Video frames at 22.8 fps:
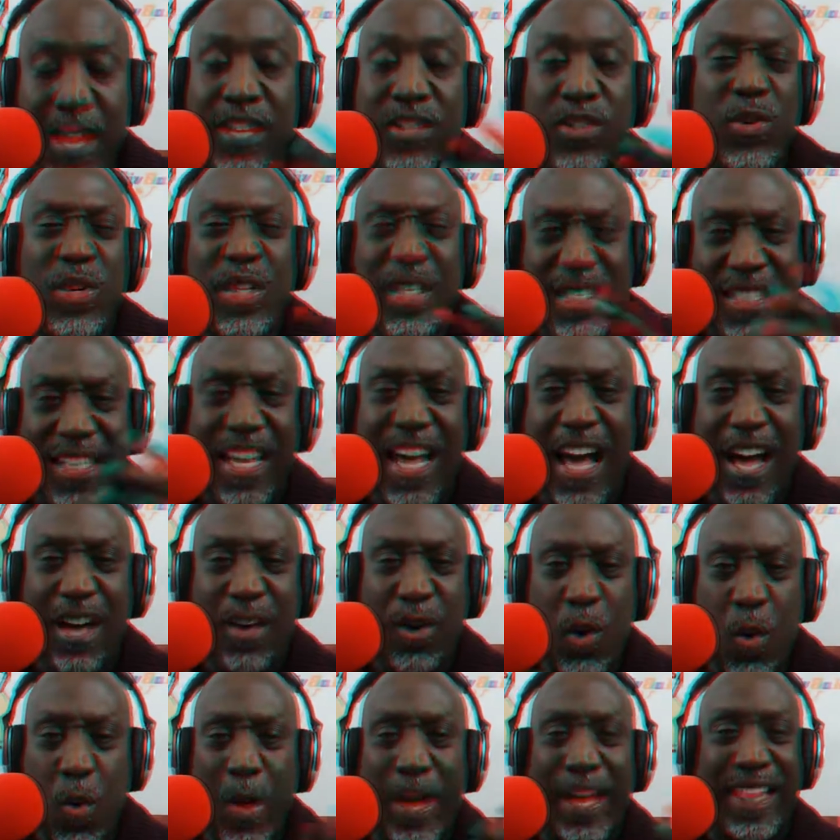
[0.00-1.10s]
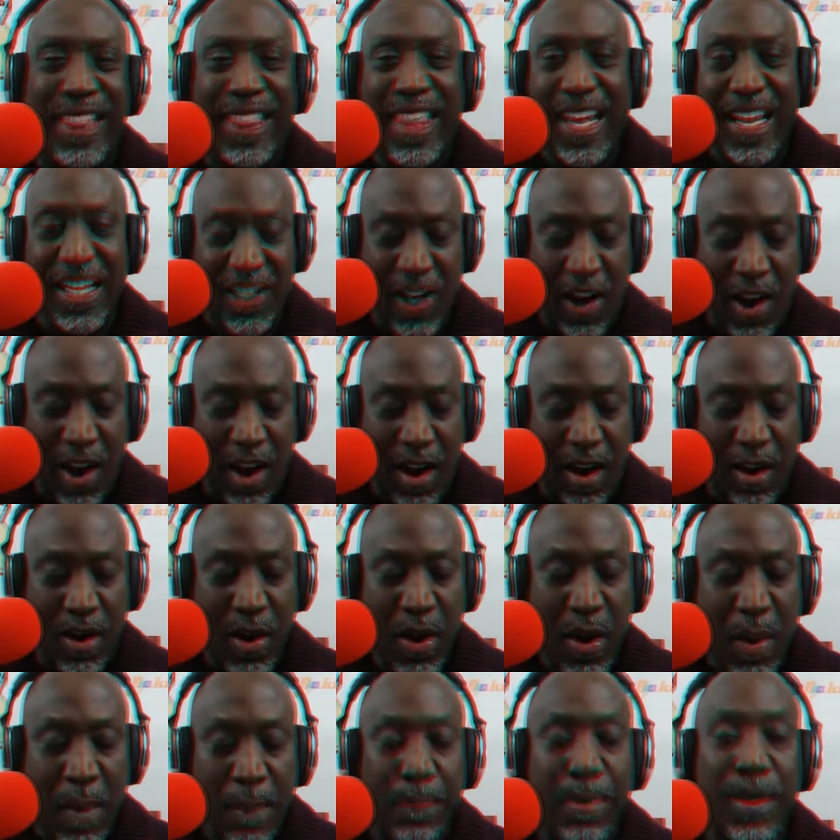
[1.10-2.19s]
So you can see how quick things are,
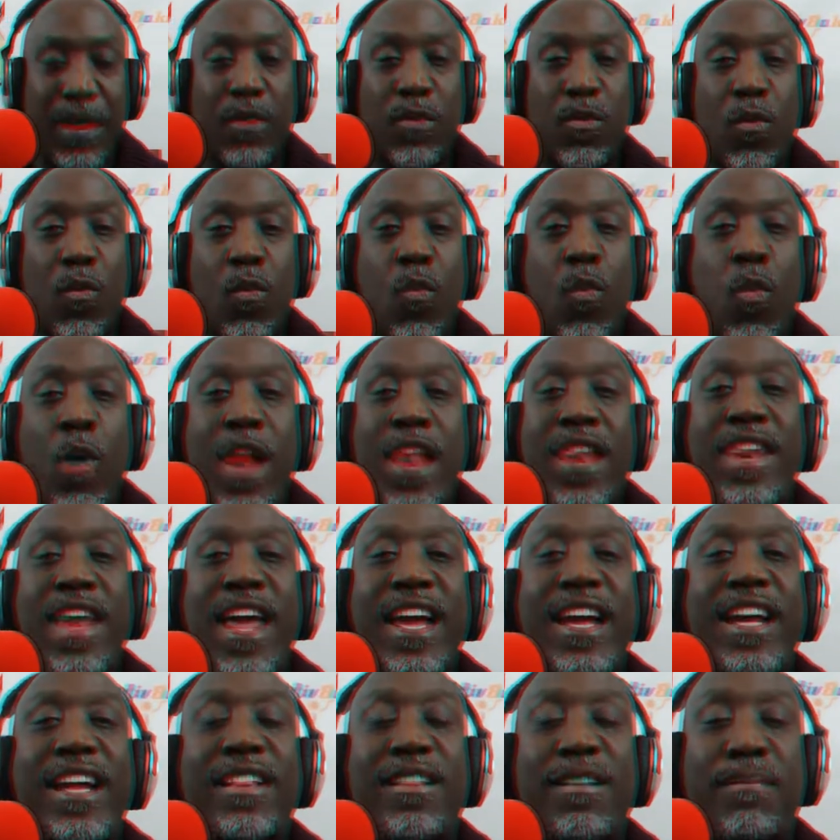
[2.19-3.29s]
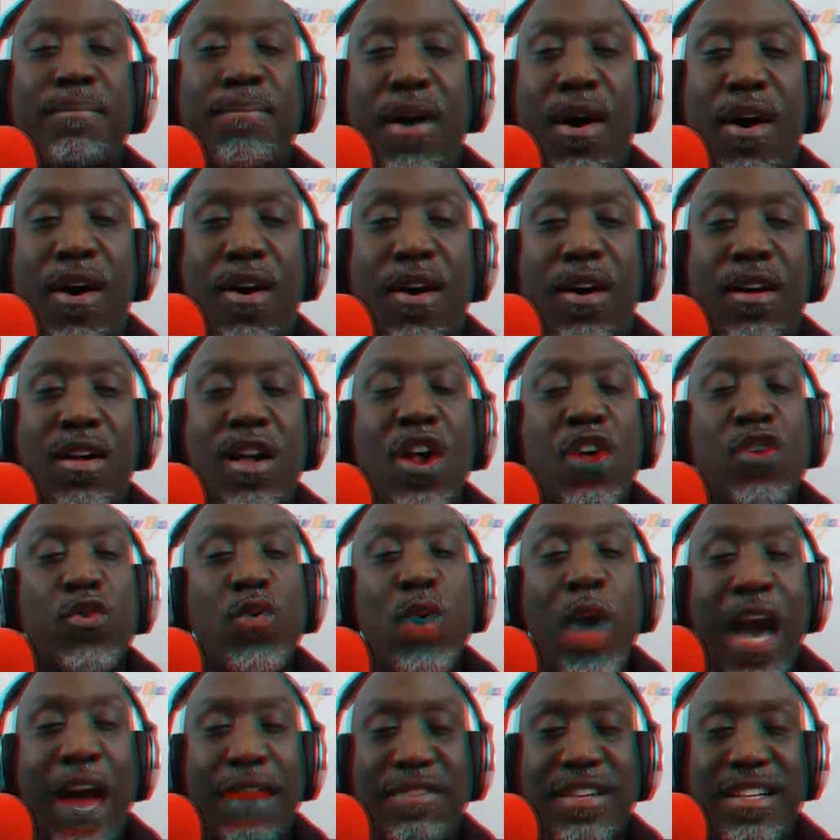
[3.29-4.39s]
but when they get the ball, you
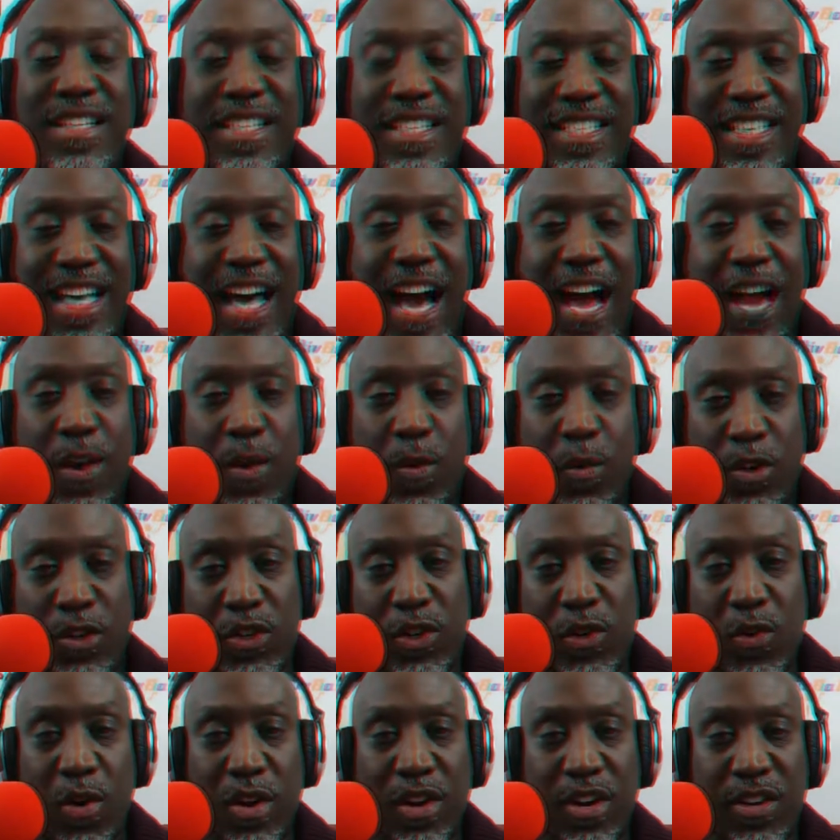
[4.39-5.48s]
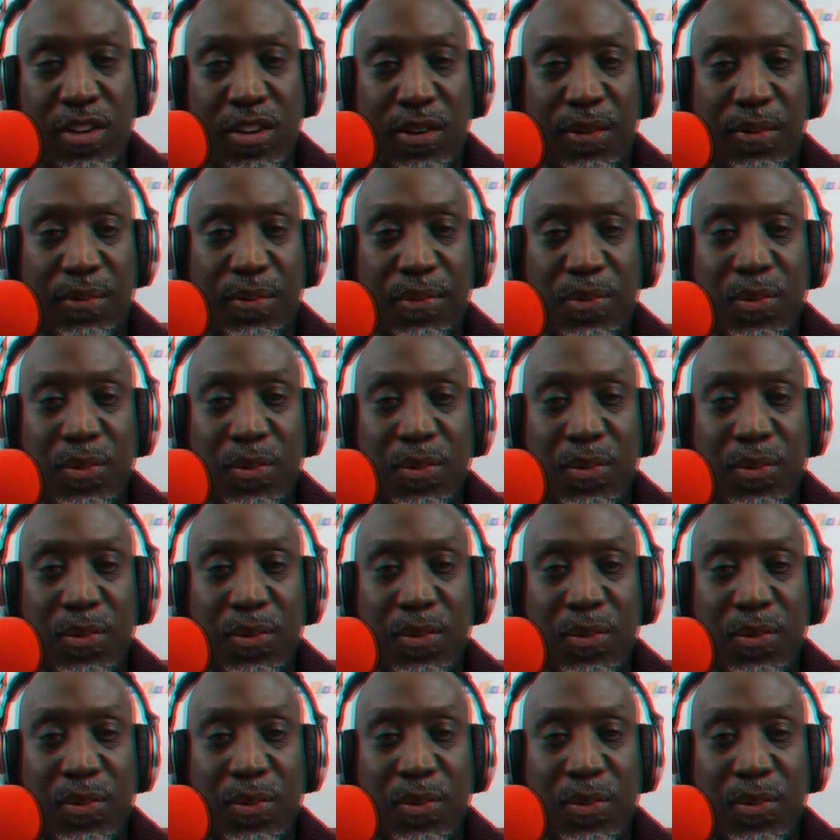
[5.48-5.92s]
have to decide on what you're going to do.